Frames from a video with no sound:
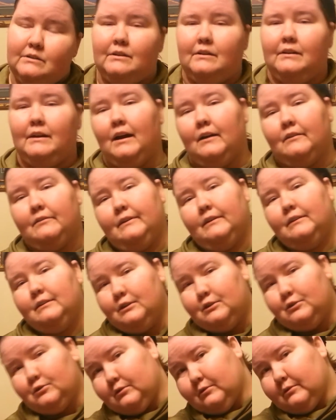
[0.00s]
yeah,
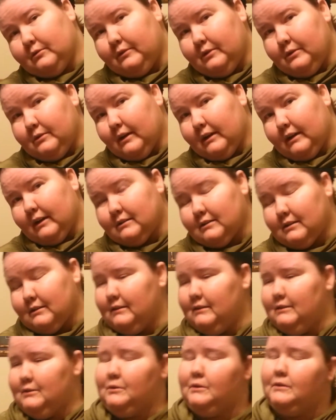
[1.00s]
fairly short review, I guess,
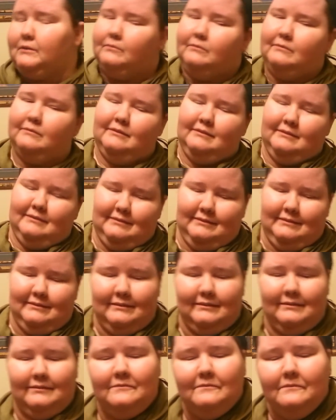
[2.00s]
on this one.
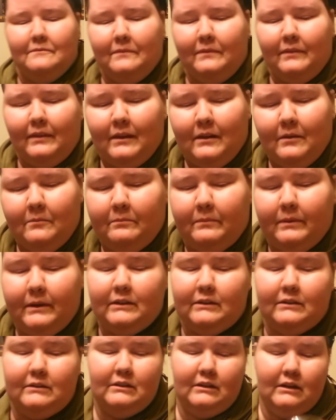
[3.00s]

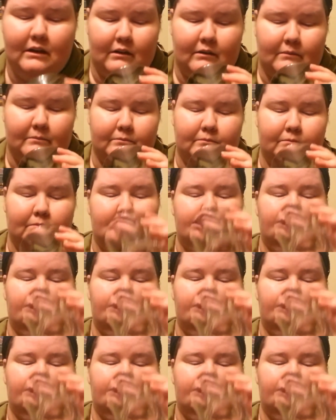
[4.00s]
But I